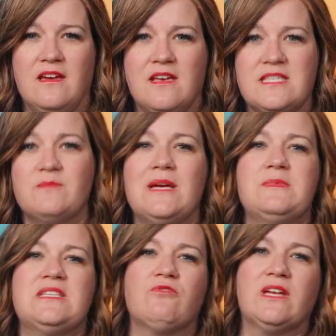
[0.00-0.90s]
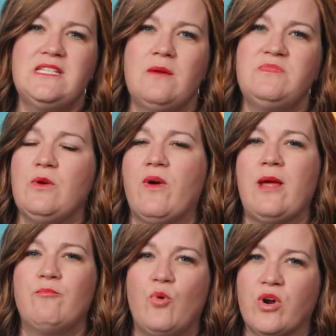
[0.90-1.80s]
Sometimes it's really tempting when
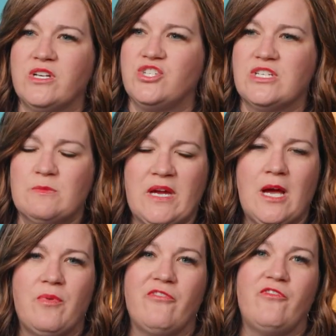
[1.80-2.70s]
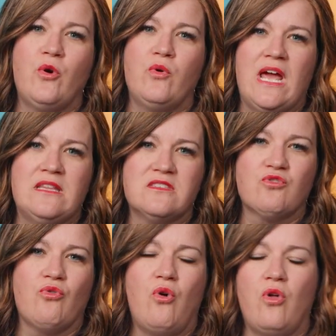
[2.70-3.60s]
I'm bored to just pick up a phone and
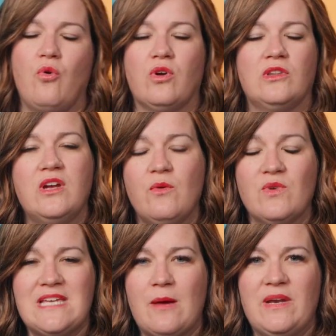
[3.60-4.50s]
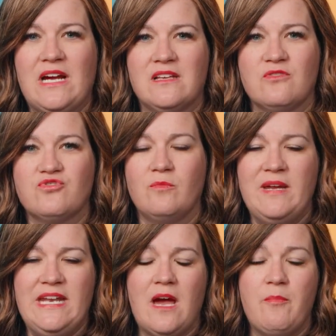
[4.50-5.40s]
scroll or look at what's happening on social
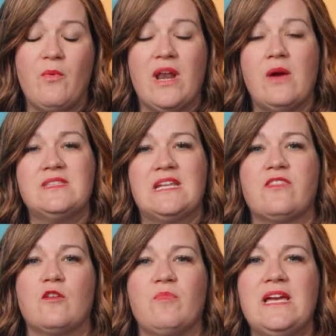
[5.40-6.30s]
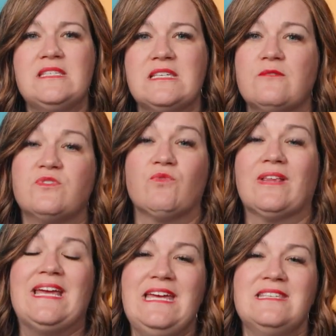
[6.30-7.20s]
media. But when I was in other places, it was
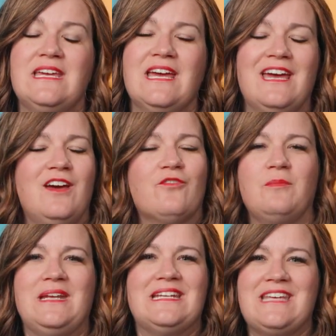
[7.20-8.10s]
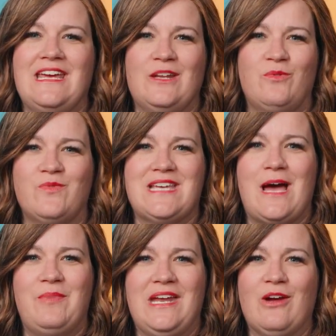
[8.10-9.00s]
really easy for me to take in what was
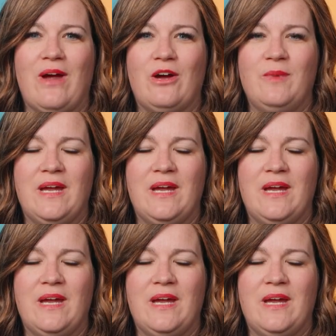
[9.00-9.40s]
happening around